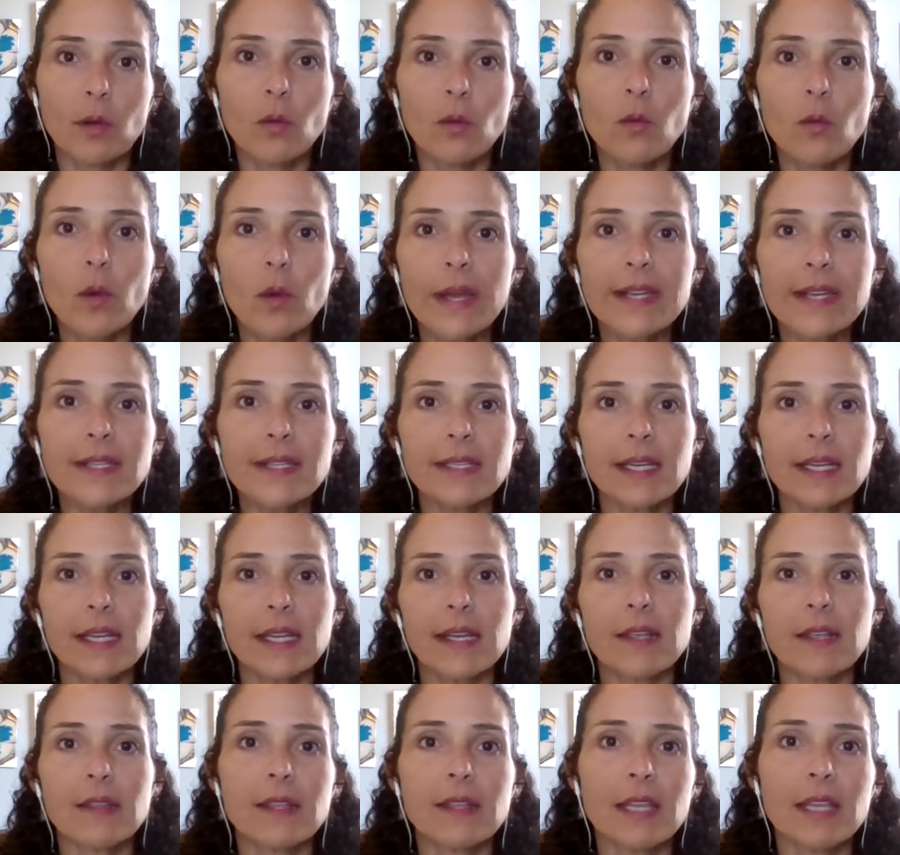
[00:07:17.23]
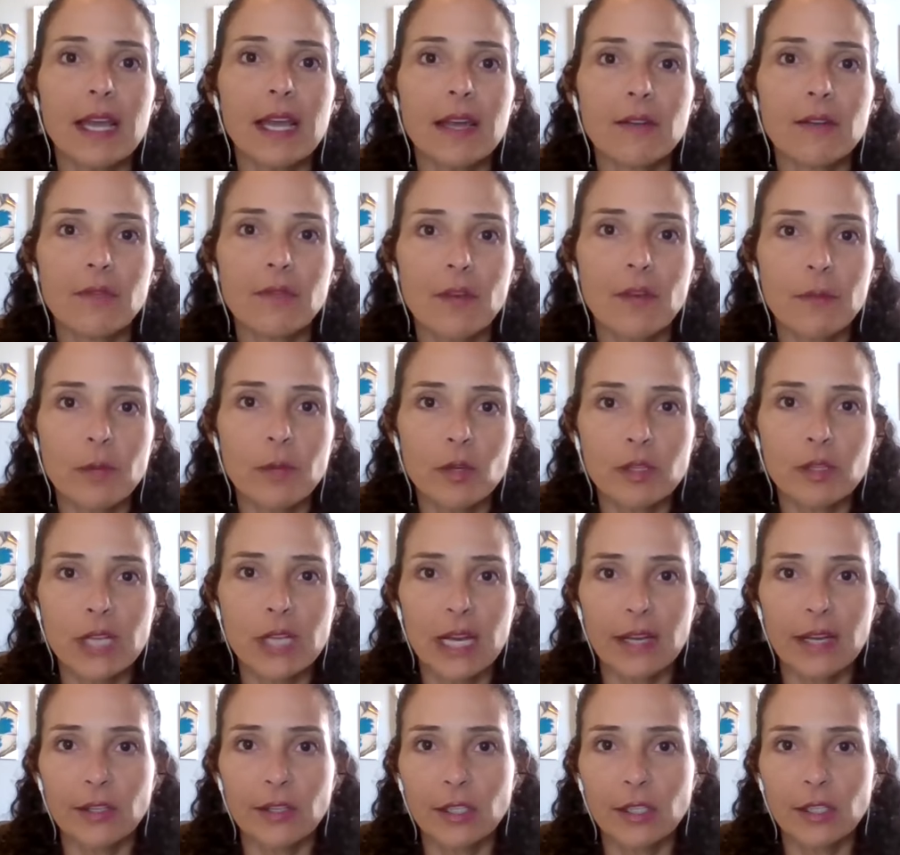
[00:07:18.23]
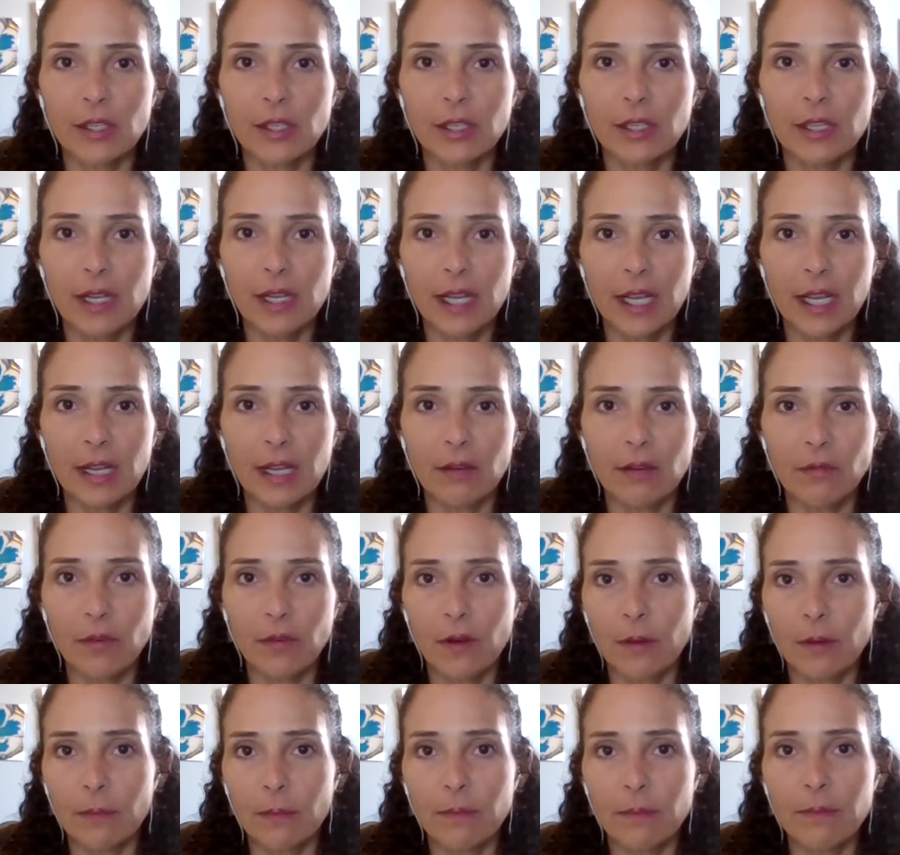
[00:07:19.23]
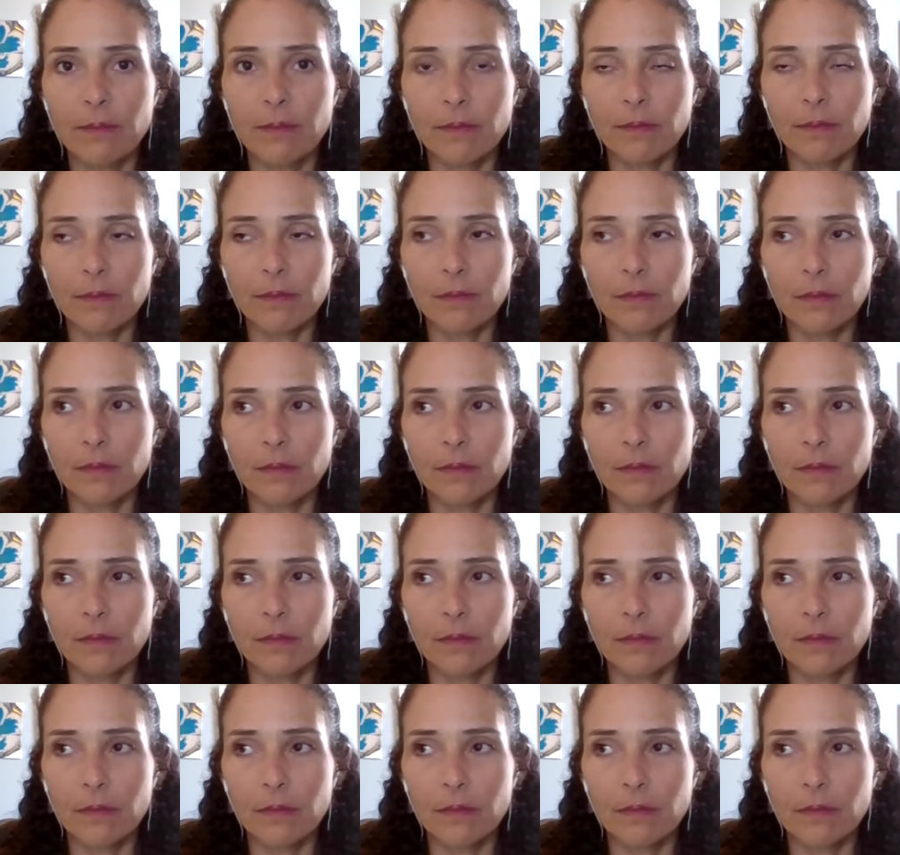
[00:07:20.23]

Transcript: what is it that from your childhood and from